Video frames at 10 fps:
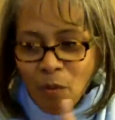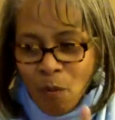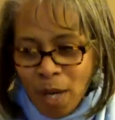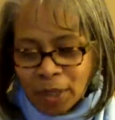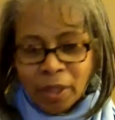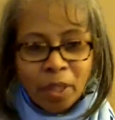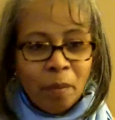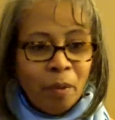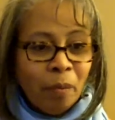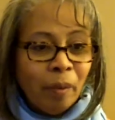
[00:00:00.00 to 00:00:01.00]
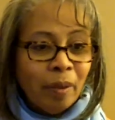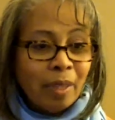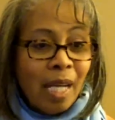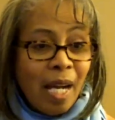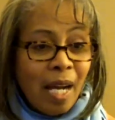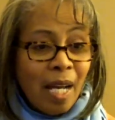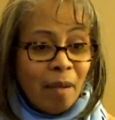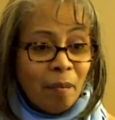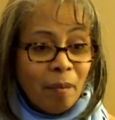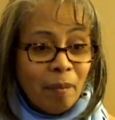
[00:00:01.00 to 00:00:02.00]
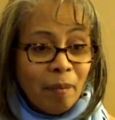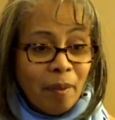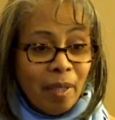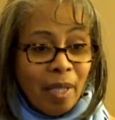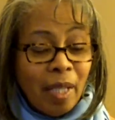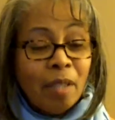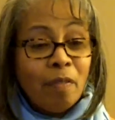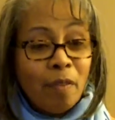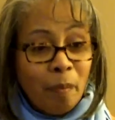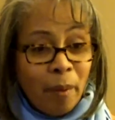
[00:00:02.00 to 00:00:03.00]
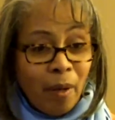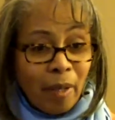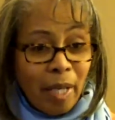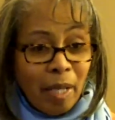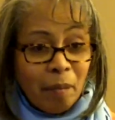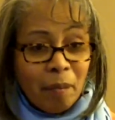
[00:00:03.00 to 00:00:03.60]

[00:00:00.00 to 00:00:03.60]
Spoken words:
watching them in real time in a football game.